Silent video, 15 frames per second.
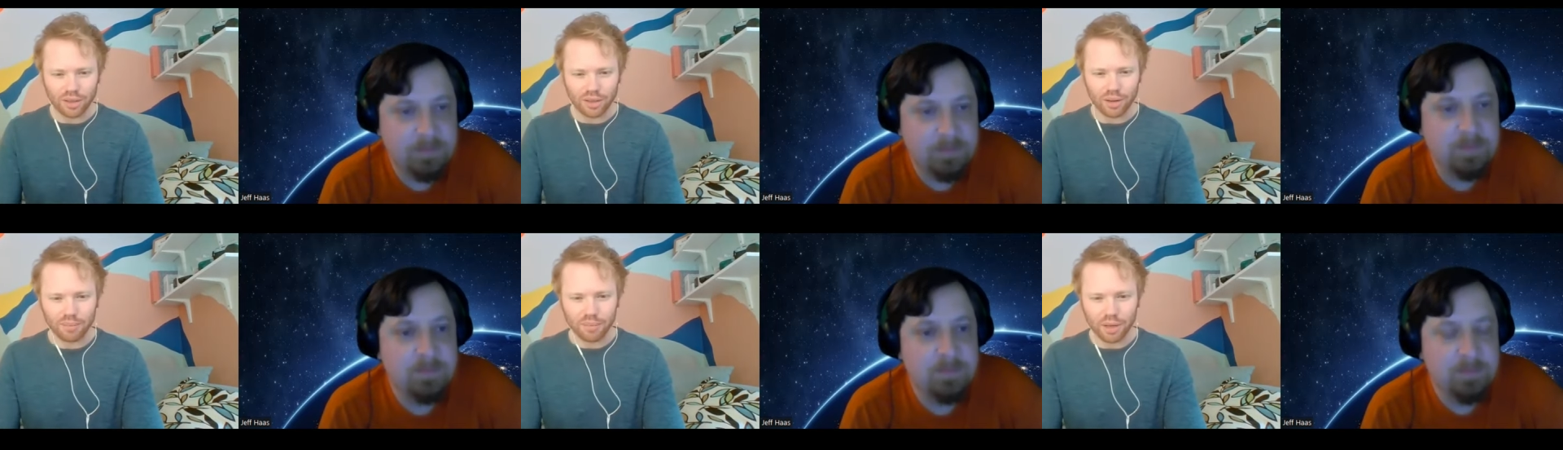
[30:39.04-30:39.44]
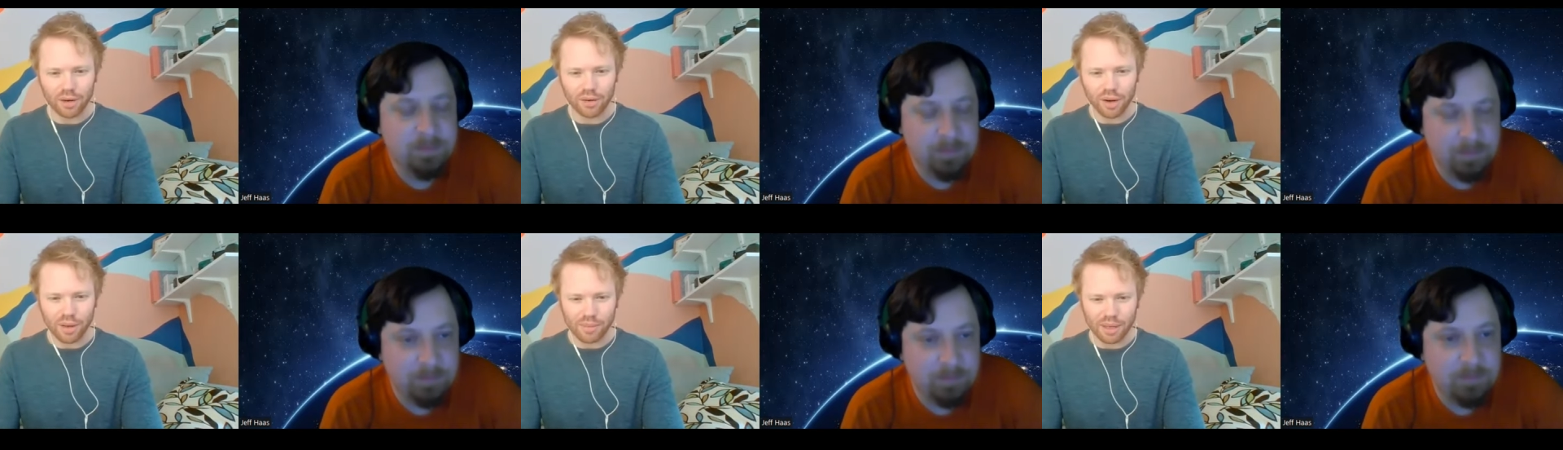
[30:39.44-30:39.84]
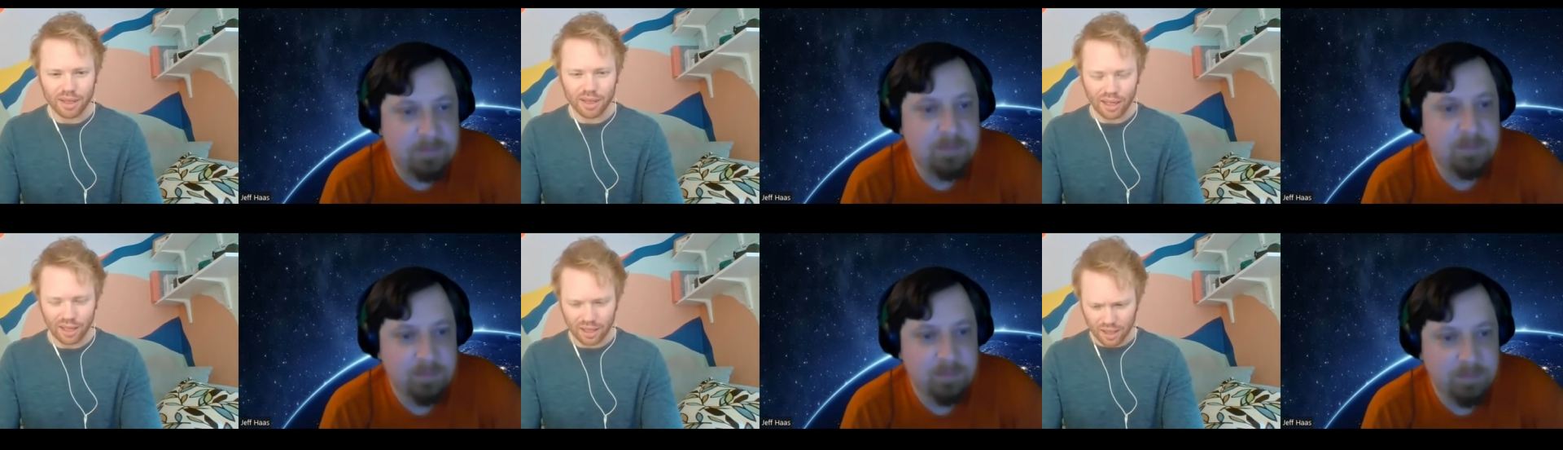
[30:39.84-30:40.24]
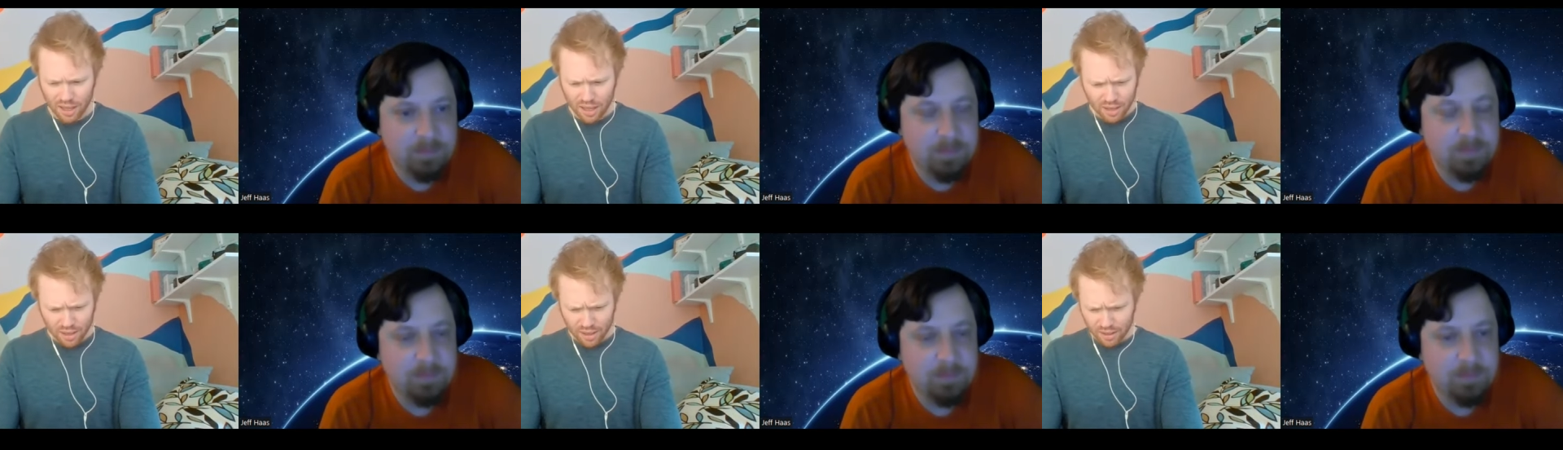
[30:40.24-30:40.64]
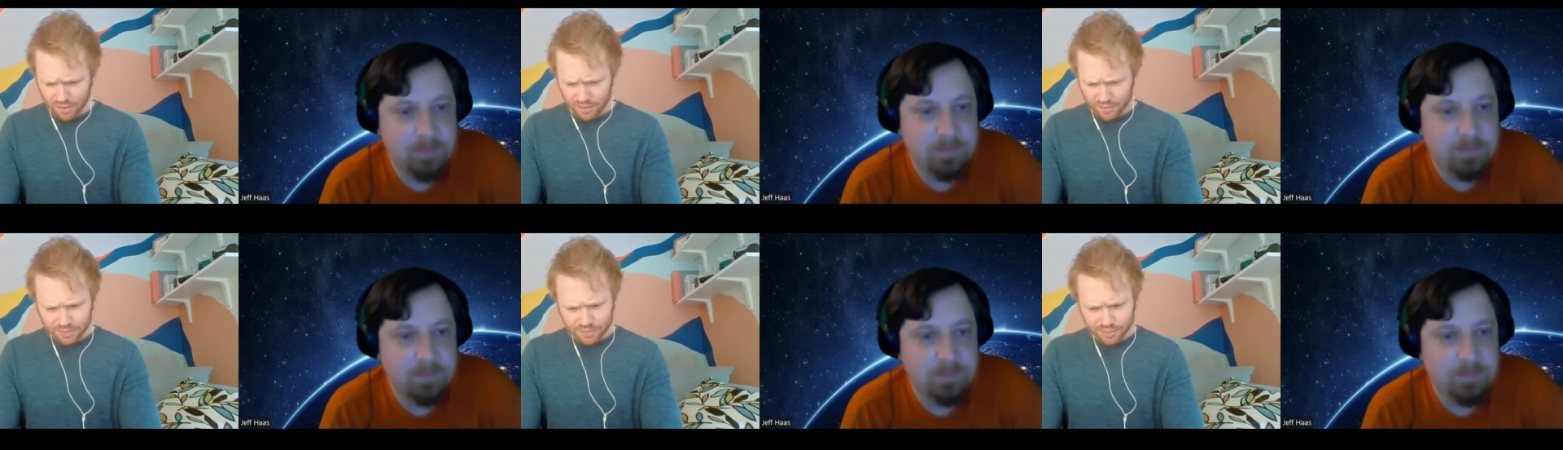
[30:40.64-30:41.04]
Speaker 1: to them you mm. know what i mm. mean like
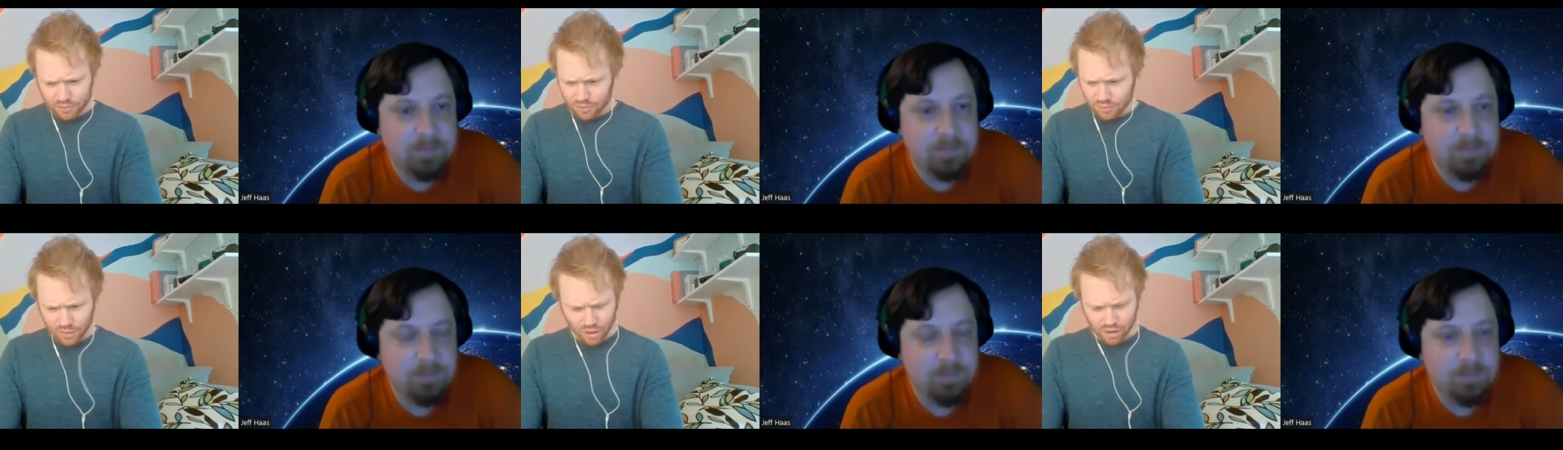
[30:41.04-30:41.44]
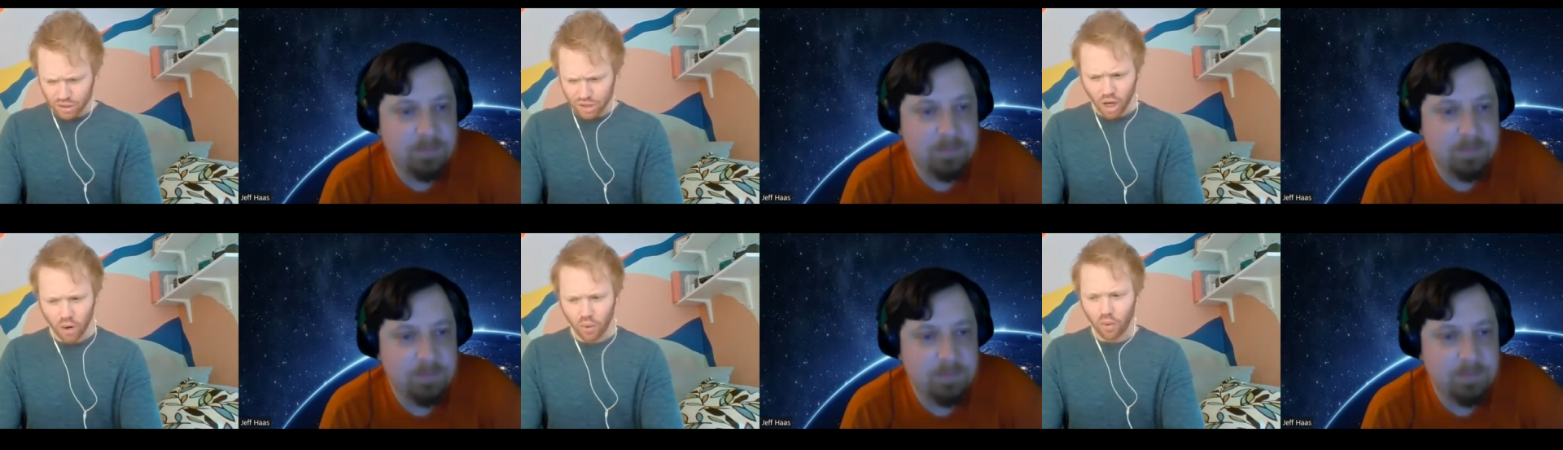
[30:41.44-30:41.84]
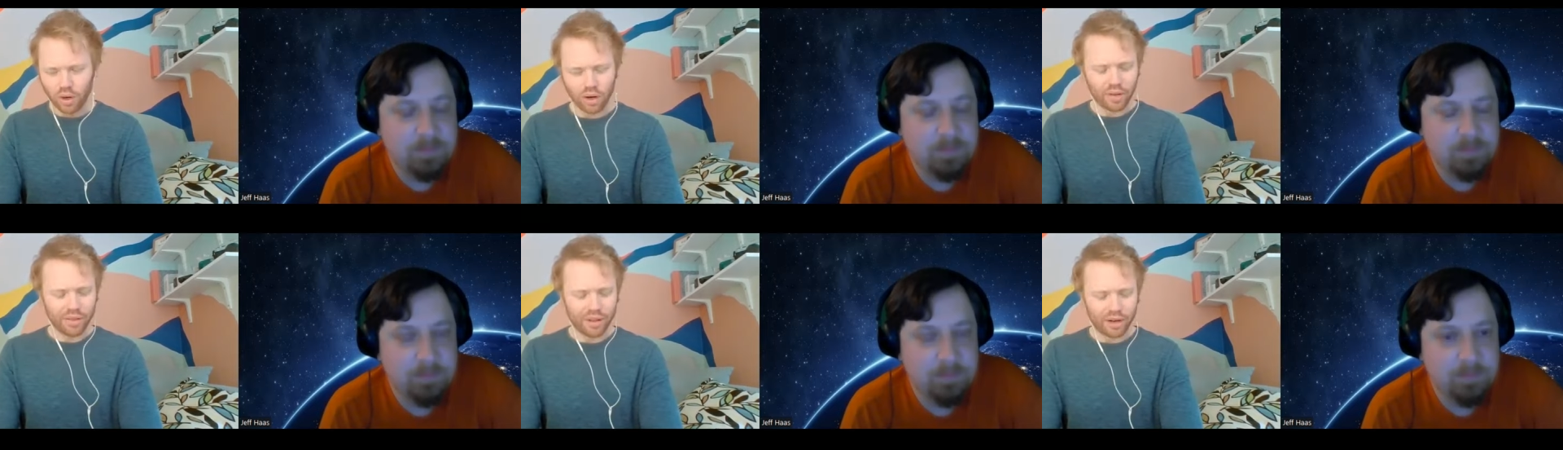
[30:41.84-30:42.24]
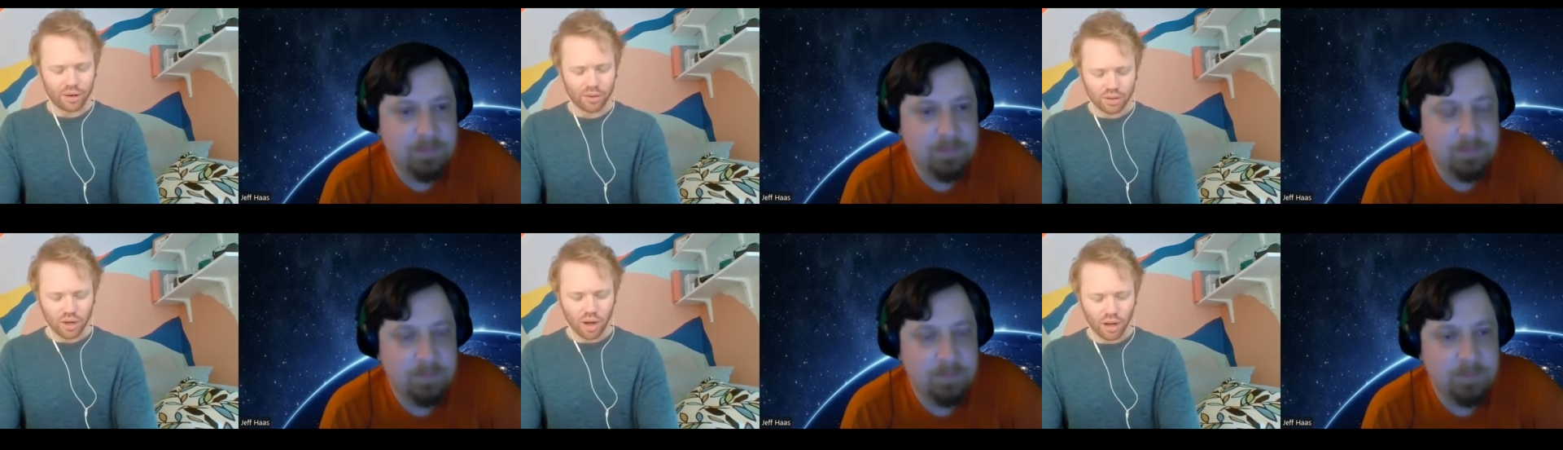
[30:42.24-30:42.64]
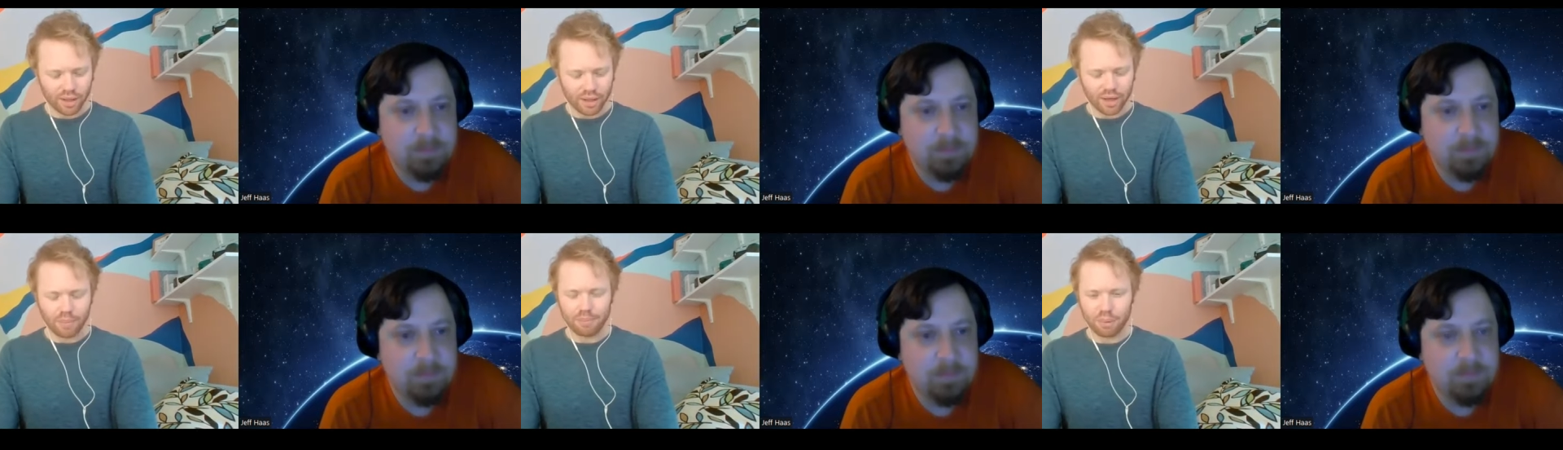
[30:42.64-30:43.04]
there's no one on there who's got
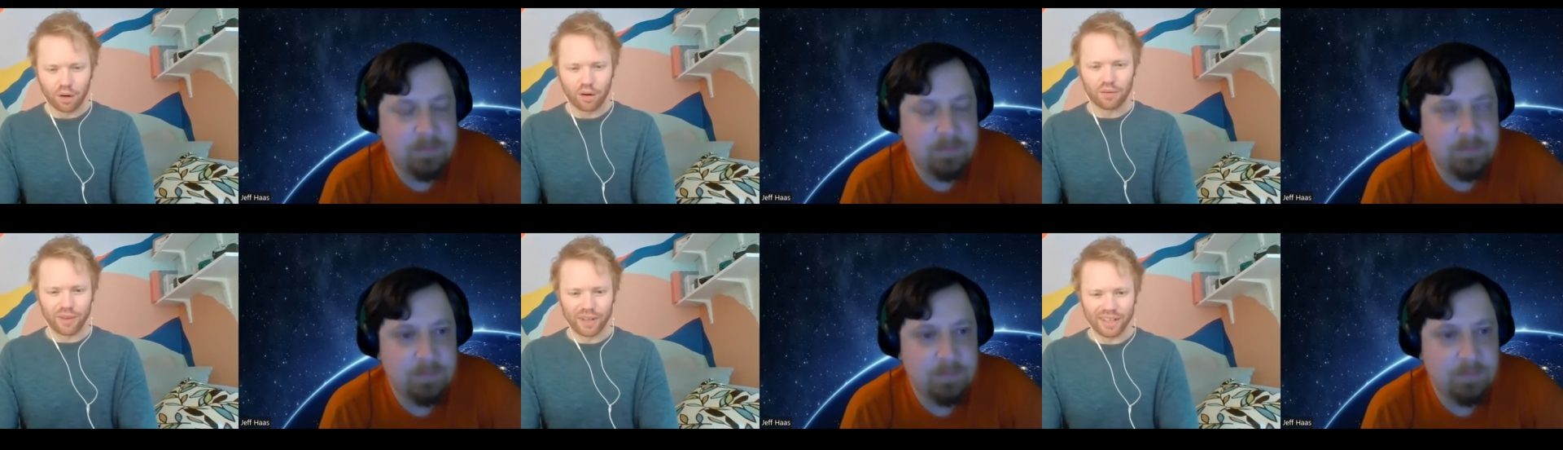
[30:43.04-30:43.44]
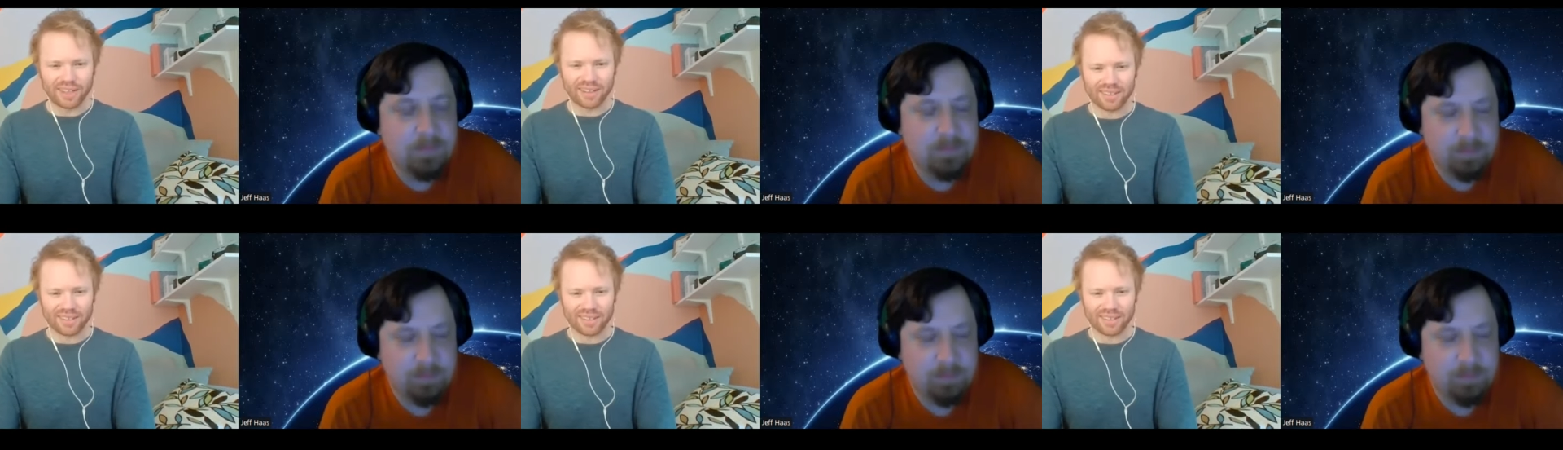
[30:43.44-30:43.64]
like a perfect